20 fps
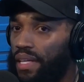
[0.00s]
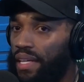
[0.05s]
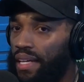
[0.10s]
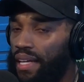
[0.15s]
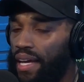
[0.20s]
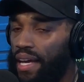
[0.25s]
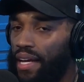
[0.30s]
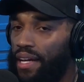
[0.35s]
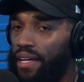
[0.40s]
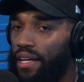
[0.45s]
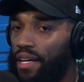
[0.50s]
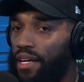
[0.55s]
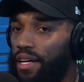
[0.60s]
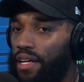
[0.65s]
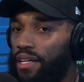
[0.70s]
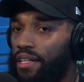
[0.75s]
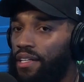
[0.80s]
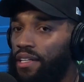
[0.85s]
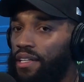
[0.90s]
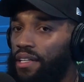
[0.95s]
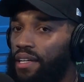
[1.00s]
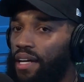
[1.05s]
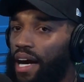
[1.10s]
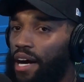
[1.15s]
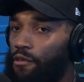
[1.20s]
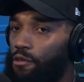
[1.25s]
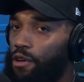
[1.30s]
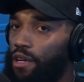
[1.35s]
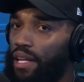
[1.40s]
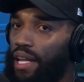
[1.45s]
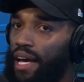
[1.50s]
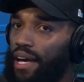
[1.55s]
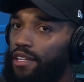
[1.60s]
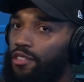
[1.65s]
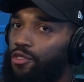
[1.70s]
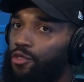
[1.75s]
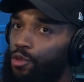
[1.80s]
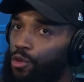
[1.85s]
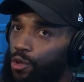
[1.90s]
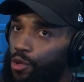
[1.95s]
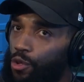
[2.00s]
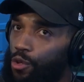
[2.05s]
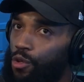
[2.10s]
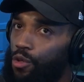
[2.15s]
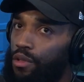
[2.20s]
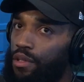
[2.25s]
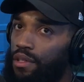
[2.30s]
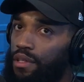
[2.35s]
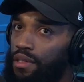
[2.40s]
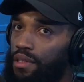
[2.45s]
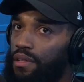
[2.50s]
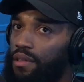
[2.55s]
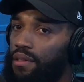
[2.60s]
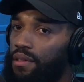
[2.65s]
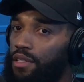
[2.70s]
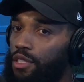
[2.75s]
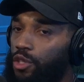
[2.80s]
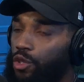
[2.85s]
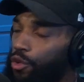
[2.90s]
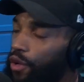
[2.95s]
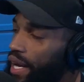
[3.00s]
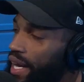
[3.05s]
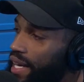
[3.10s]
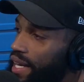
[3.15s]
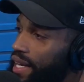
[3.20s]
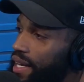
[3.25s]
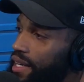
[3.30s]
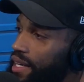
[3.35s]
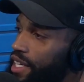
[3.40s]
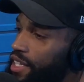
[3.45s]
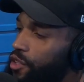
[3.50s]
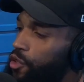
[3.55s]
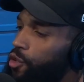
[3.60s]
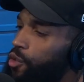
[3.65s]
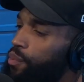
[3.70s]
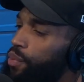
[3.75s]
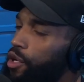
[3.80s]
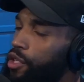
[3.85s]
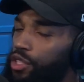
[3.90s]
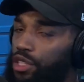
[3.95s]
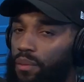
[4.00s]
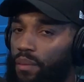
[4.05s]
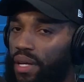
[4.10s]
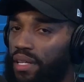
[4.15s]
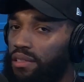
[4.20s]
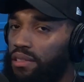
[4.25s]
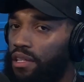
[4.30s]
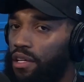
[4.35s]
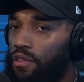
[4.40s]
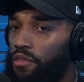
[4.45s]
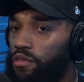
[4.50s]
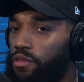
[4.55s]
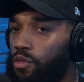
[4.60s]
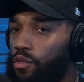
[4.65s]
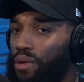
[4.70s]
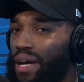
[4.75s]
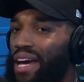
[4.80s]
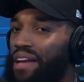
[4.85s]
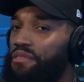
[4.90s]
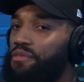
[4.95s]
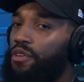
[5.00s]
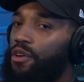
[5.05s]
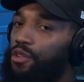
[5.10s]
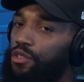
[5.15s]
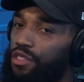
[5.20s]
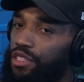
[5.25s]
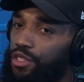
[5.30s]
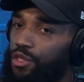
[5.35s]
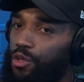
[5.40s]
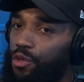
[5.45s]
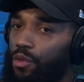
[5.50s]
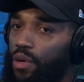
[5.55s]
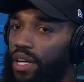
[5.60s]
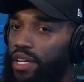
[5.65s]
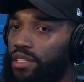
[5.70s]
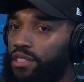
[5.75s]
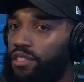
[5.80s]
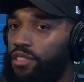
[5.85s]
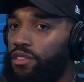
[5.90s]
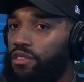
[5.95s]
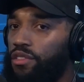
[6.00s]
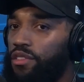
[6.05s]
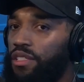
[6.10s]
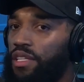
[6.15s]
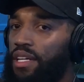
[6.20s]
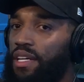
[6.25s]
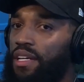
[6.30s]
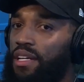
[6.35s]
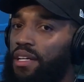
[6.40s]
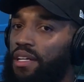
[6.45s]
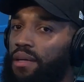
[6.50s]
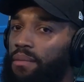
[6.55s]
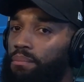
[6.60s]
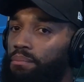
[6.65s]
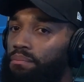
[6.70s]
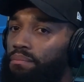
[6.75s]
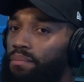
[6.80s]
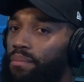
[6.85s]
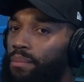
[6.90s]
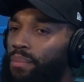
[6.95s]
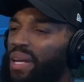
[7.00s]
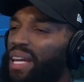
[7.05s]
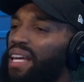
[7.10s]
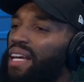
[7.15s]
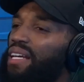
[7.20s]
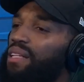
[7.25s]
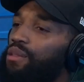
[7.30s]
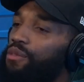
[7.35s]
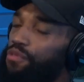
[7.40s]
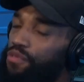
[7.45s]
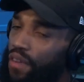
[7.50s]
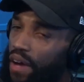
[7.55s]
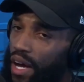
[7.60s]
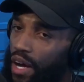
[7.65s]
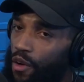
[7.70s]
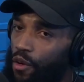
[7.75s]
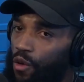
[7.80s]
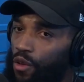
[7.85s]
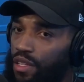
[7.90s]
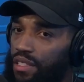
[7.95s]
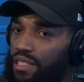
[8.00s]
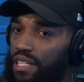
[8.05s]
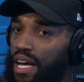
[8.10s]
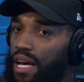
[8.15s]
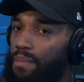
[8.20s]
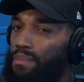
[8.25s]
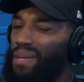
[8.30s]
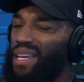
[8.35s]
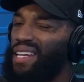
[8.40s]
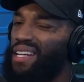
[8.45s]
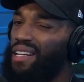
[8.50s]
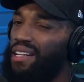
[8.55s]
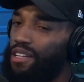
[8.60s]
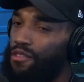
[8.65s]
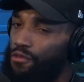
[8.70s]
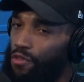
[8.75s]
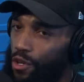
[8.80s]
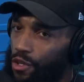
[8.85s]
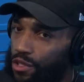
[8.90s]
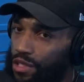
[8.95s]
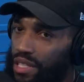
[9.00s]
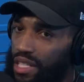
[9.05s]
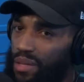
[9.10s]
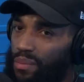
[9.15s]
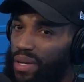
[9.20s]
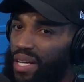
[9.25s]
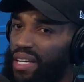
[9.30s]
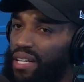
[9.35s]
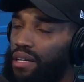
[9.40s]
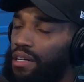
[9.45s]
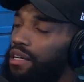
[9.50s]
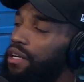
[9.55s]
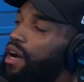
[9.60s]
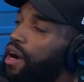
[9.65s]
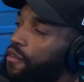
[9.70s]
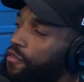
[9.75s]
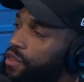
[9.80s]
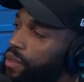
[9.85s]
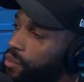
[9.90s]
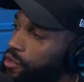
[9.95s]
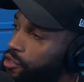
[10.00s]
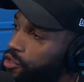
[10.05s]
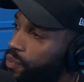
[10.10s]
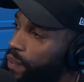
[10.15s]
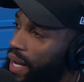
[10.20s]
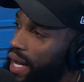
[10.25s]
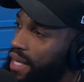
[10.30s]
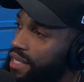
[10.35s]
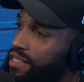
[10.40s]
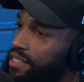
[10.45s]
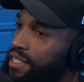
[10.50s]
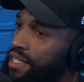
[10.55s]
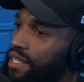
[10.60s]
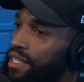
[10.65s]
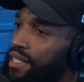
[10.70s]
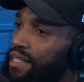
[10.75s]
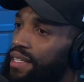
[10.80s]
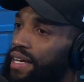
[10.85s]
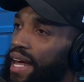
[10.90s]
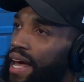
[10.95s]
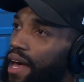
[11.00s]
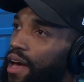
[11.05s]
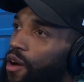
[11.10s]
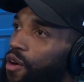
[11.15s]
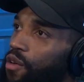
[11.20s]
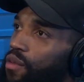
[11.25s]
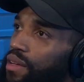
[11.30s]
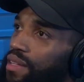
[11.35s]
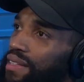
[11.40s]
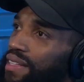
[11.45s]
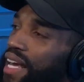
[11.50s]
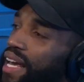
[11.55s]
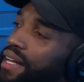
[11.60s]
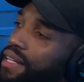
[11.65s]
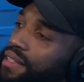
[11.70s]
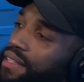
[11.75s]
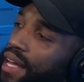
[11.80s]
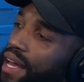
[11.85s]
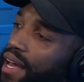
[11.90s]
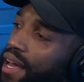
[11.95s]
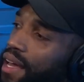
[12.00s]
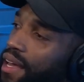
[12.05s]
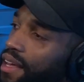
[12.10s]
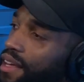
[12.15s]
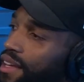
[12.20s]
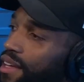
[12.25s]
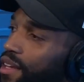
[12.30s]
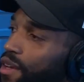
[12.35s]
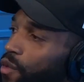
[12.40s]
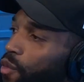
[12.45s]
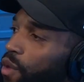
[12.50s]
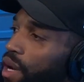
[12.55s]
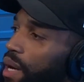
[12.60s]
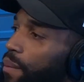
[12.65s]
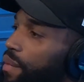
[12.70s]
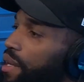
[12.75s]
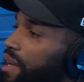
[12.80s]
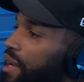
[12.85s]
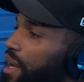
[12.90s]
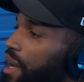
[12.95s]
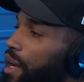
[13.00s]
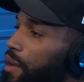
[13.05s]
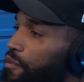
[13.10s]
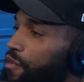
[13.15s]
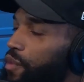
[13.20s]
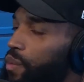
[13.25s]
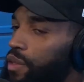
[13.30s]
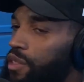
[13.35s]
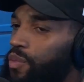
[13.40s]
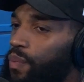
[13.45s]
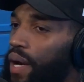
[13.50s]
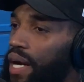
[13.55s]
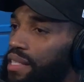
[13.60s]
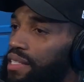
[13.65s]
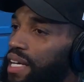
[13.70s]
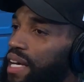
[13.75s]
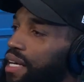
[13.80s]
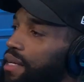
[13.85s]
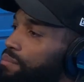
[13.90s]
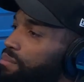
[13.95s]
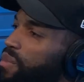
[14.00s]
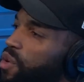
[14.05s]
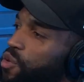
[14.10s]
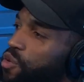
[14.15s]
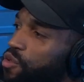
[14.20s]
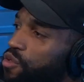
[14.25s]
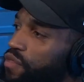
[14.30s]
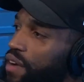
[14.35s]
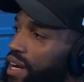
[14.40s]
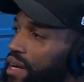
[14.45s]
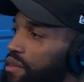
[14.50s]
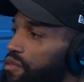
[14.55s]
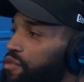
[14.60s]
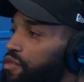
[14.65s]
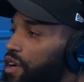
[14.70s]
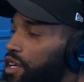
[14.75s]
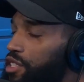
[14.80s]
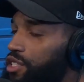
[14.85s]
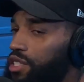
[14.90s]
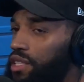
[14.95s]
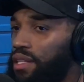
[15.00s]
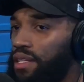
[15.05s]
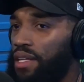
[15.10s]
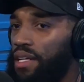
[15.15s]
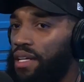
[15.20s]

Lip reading: And I realized through training and through pushing myself through adverse situations, being in the fire all the time, being in adversity, being in uncomfortable spots. Now, day to day, when I'm in uncomfortable spots, I can move, I can function.